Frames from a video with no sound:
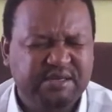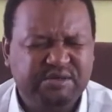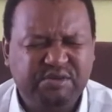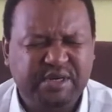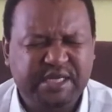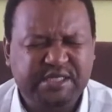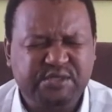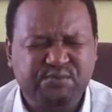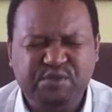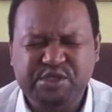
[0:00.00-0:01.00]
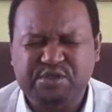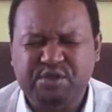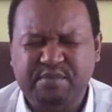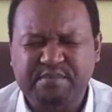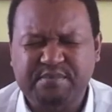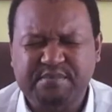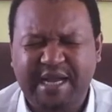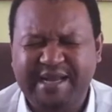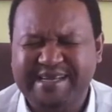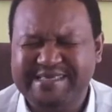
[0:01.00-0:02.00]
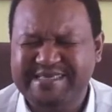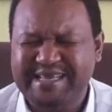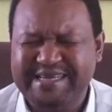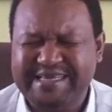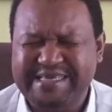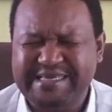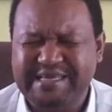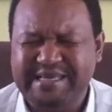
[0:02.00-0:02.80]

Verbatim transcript: knowledge, wisdom, understanding,